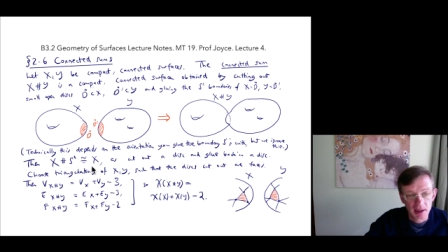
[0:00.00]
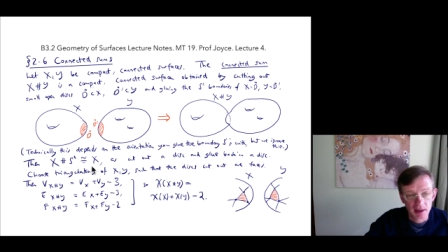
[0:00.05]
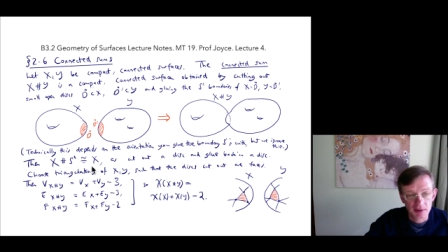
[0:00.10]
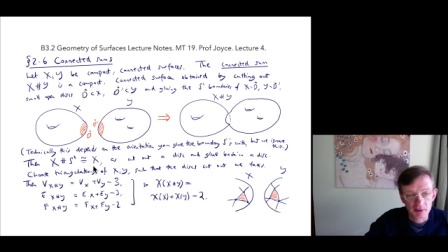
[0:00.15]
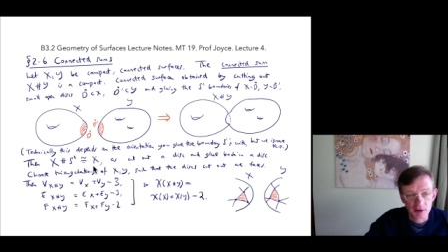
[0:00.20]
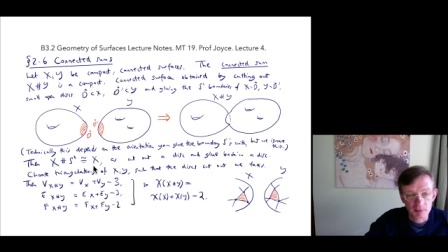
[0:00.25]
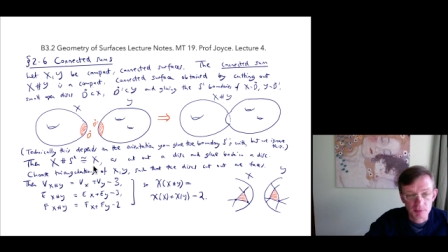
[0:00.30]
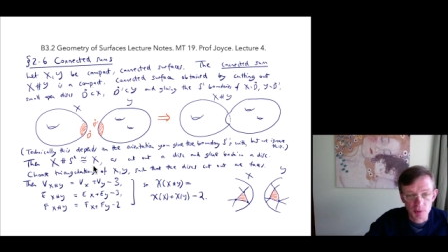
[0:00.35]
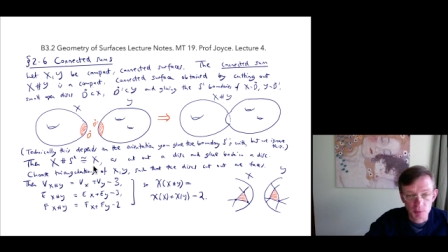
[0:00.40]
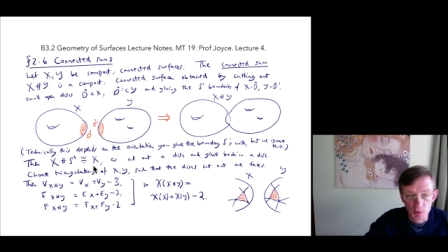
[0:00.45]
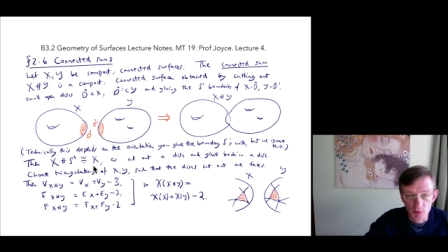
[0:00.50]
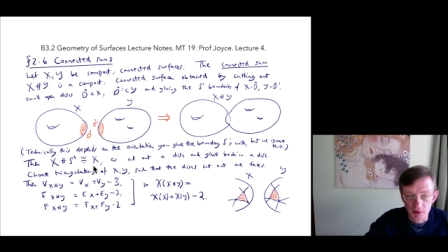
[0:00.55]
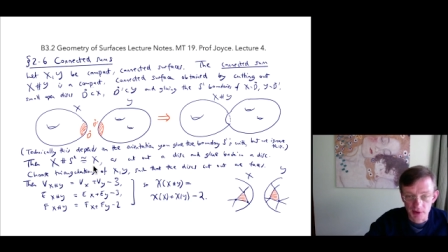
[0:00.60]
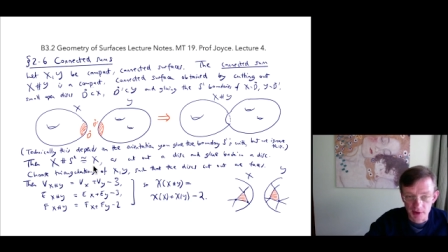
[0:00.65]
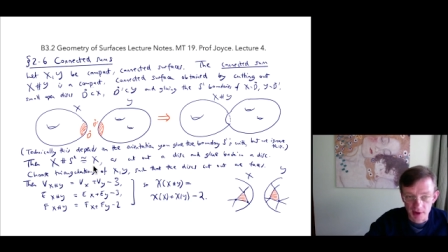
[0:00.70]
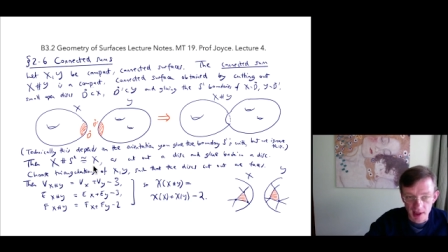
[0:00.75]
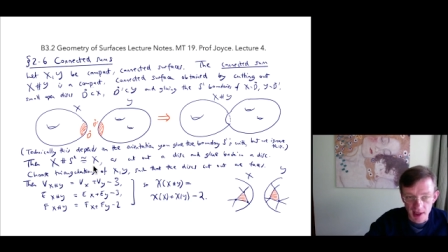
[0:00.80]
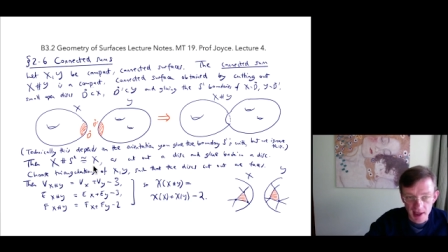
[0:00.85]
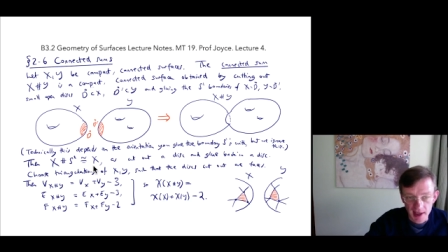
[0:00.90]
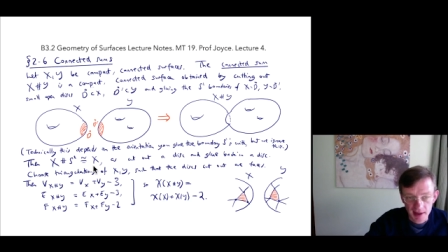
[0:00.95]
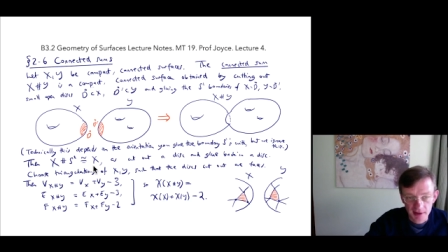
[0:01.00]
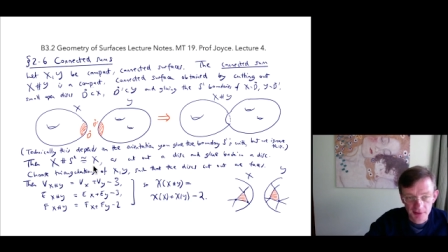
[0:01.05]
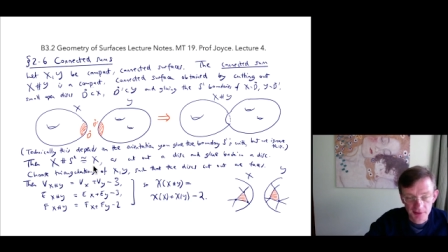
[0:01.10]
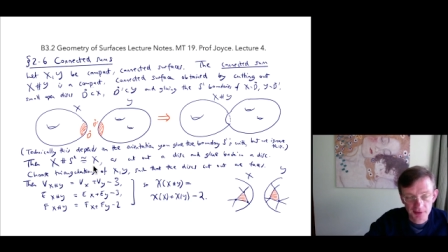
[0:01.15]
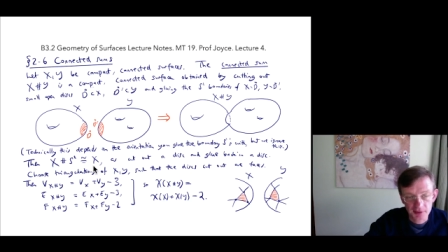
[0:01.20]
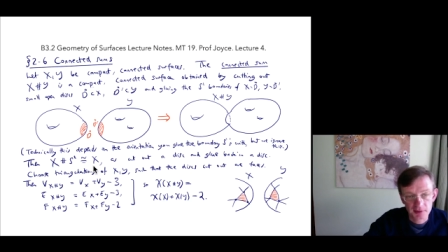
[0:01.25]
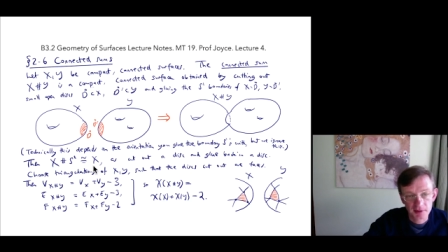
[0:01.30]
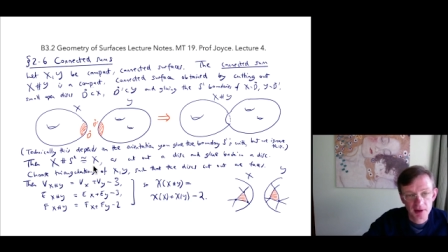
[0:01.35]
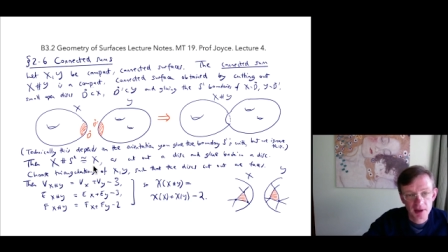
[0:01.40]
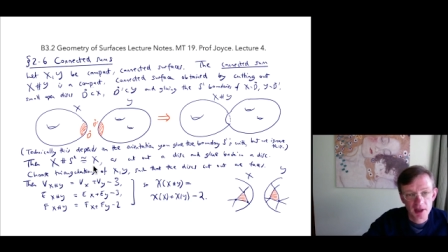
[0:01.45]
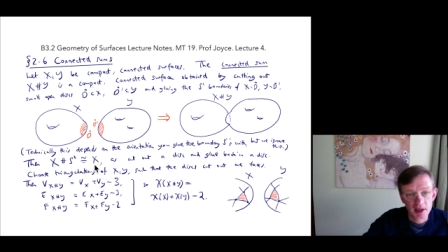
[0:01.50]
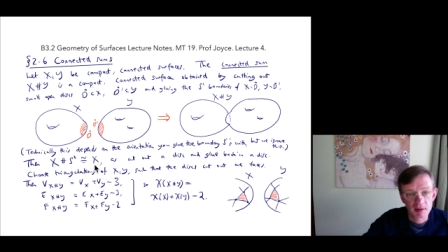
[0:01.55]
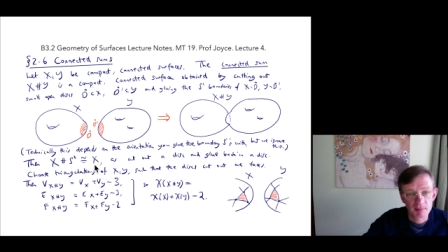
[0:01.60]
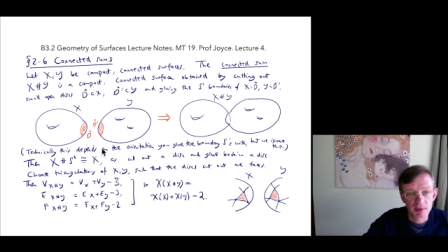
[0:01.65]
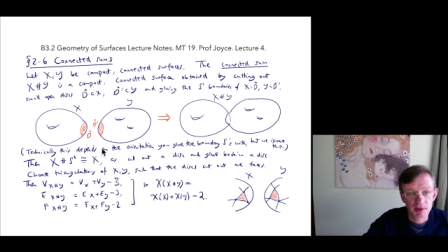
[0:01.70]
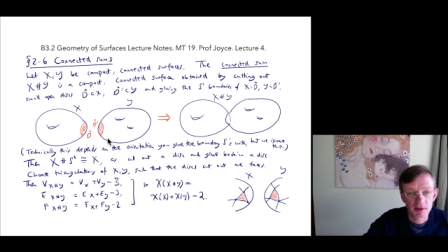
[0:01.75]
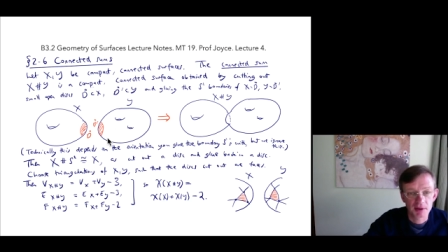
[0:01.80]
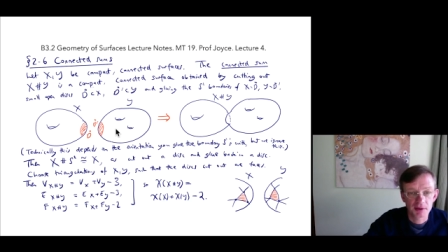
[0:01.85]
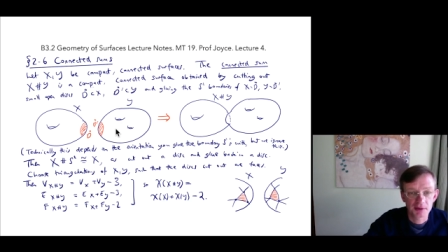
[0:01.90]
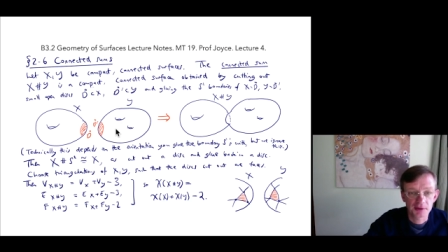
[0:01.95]
is homeomorphic to x,
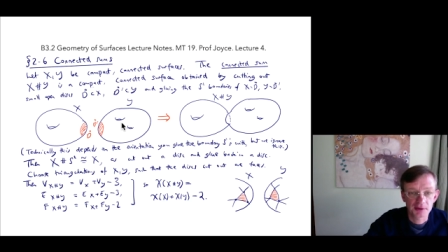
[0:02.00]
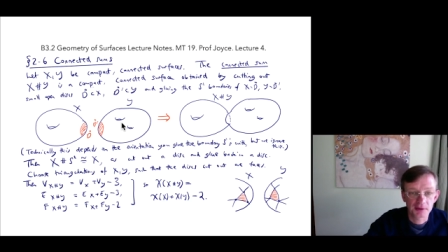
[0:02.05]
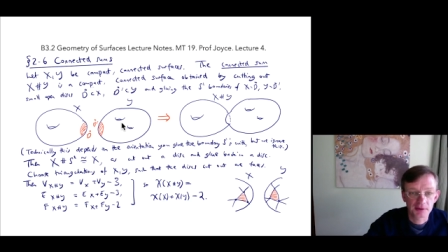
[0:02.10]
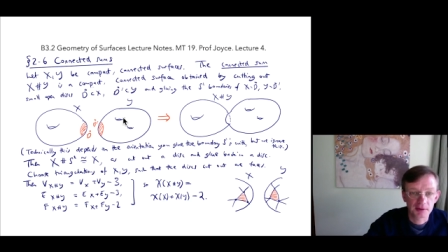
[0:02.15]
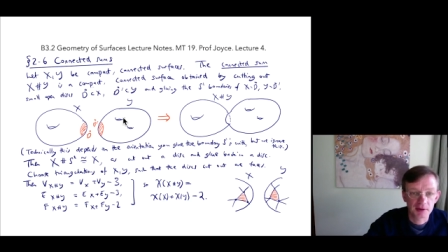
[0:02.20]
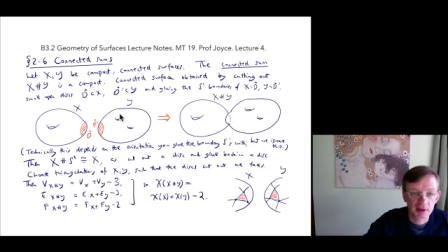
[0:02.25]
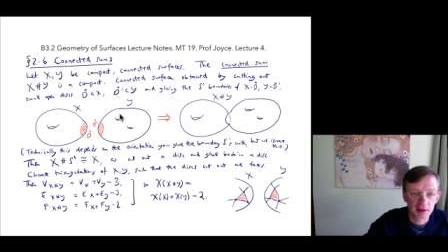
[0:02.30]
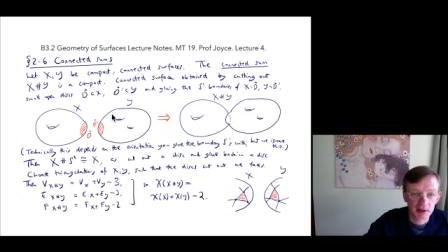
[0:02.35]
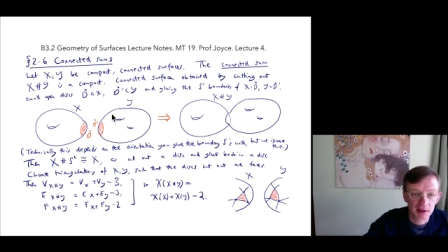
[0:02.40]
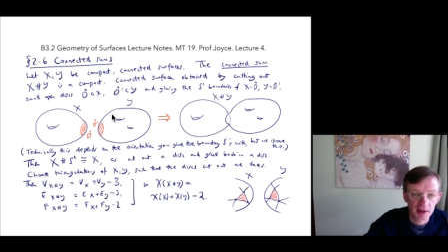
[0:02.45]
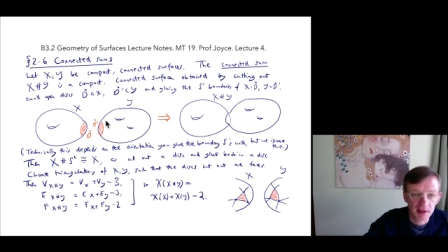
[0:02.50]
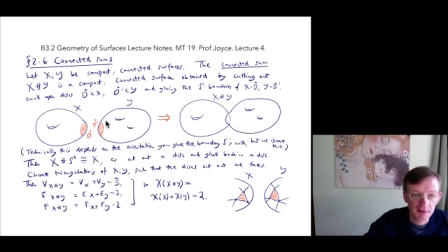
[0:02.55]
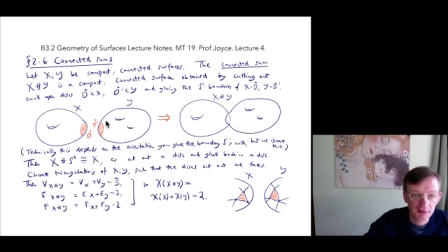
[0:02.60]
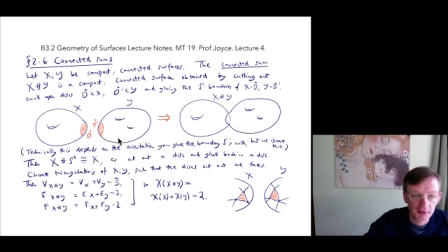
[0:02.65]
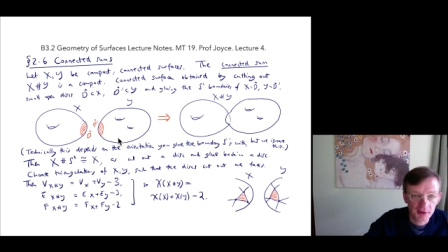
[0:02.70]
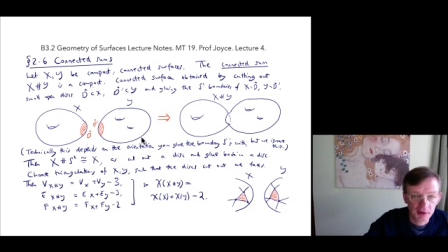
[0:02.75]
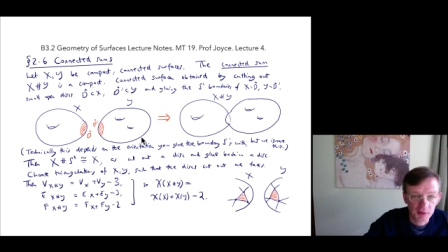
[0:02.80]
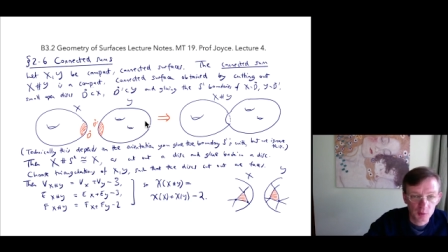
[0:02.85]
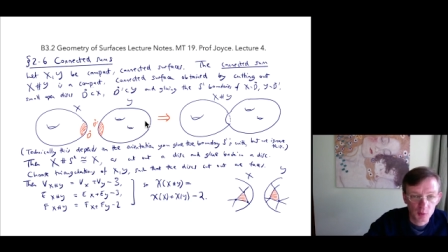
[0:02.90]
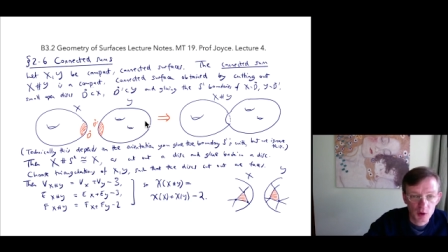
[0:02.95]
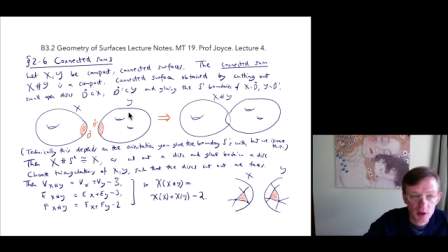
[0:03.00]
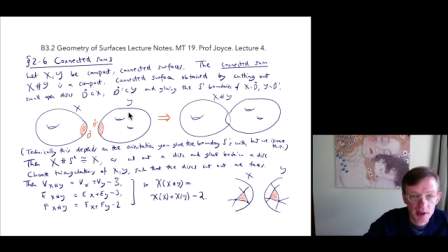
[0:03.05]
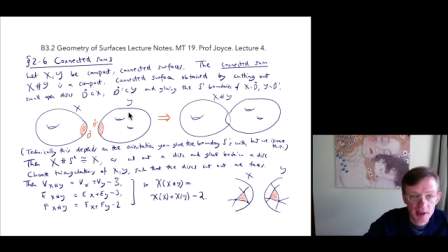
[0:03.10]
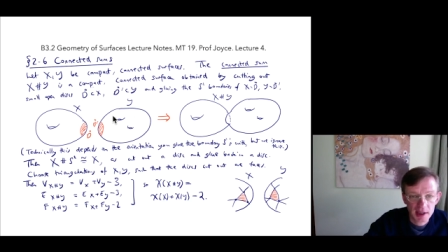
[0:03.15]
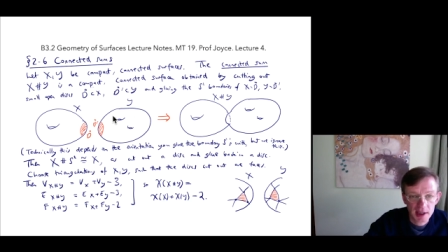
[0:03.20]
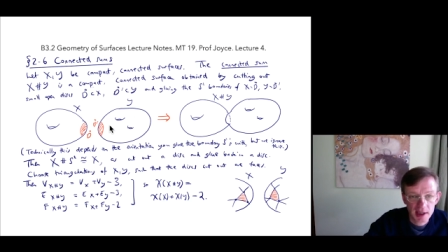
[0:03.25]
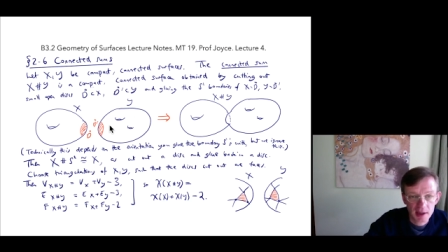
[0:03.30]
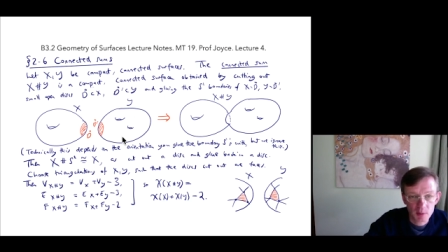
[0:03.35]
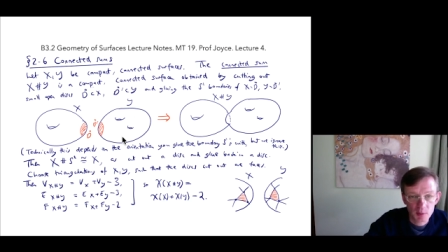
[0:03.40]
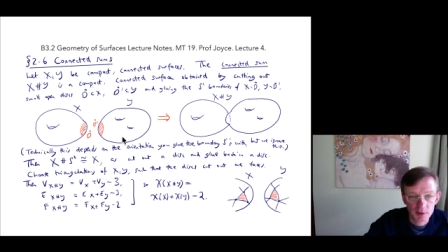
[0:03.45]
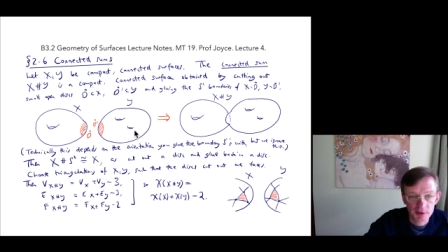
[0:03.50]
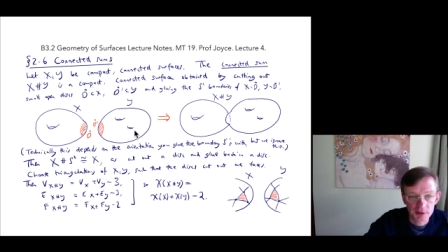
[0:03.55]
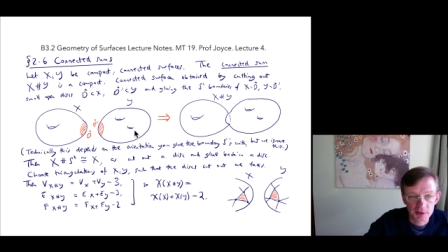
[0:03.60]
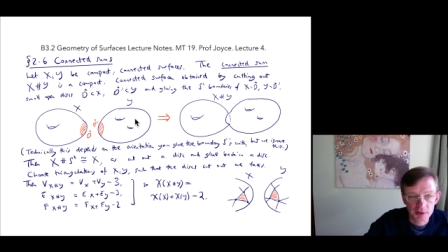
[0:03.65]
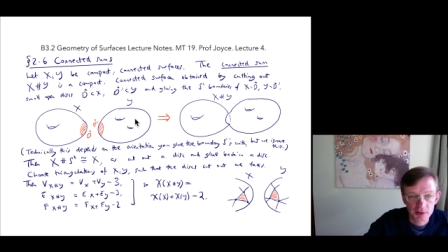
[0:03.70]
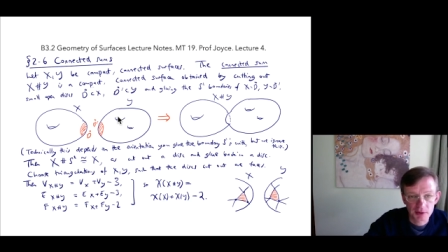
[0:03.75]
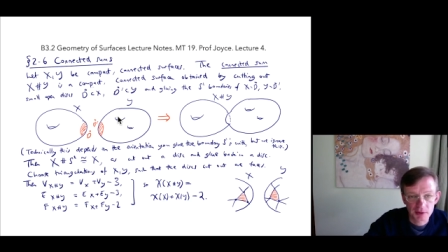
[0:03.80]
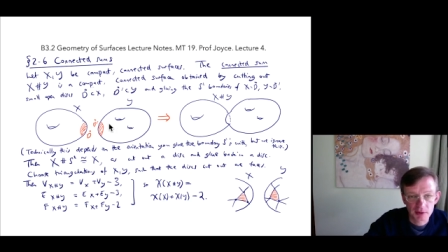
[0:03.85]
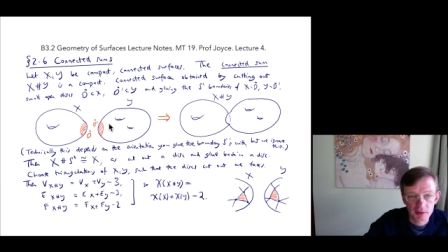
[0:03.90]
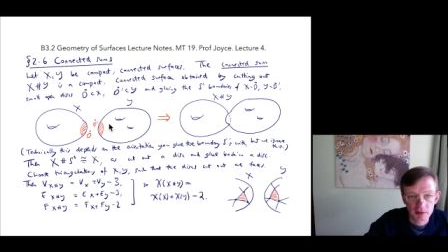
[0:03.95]
because if this y here was a,
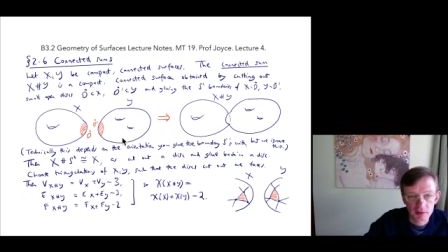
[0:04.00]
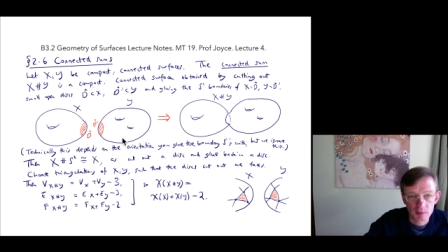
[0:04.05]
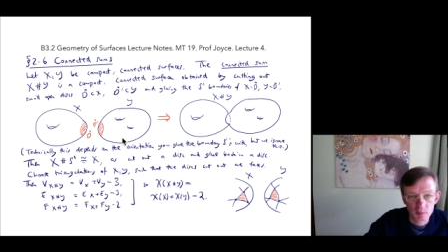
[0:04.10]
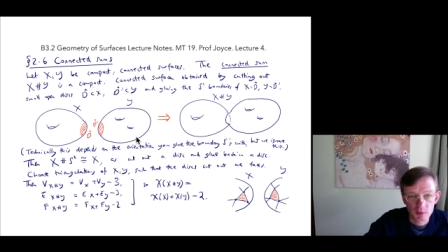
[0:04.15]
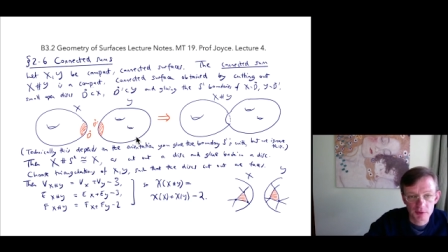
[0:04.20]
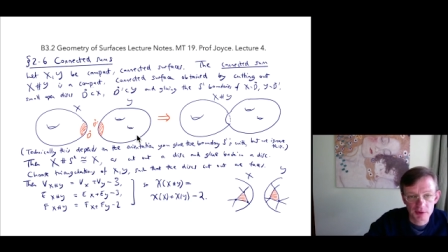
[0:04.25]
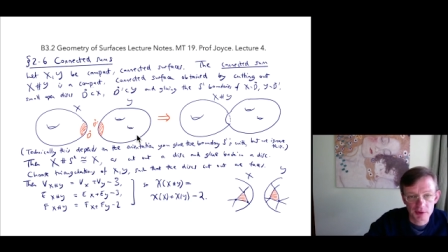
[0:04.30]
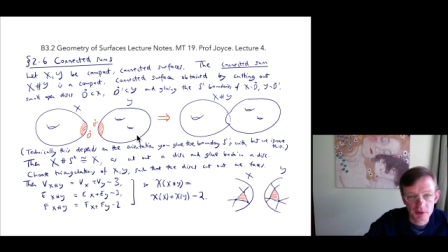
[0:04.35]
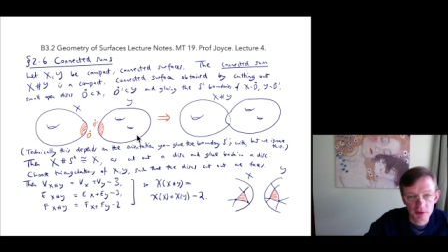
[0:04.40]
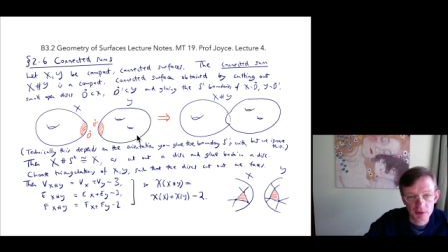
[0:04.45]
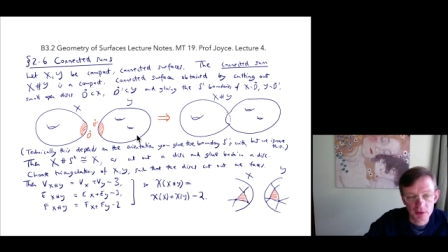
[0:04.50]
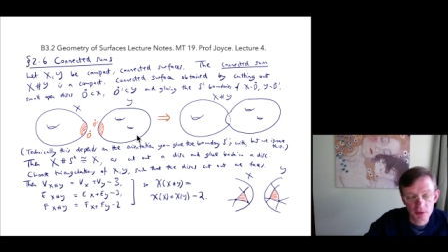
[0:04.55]
was a